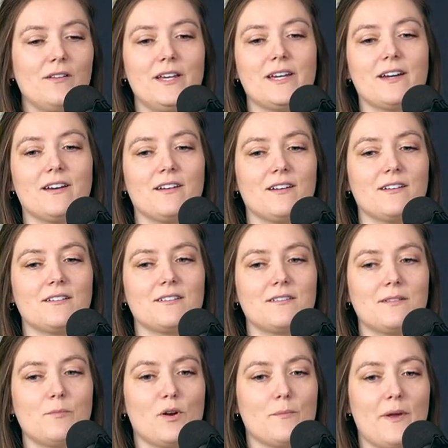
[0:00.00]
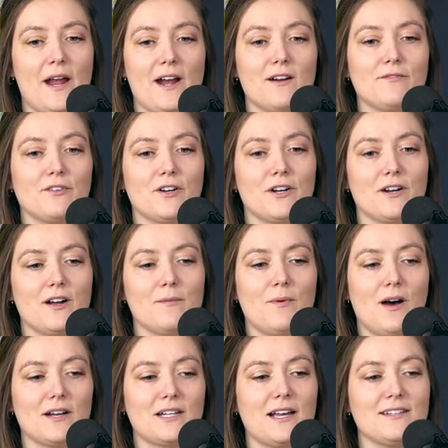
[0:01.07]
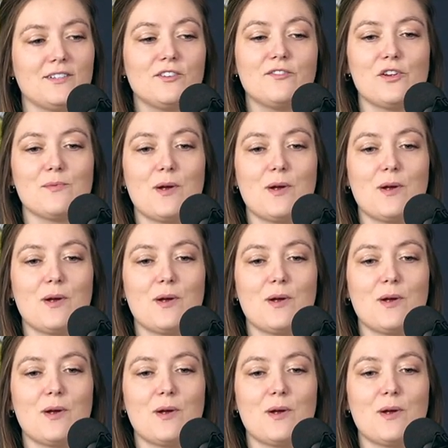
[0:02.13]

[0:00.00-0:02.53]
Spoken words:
like prepare for a podcast interview.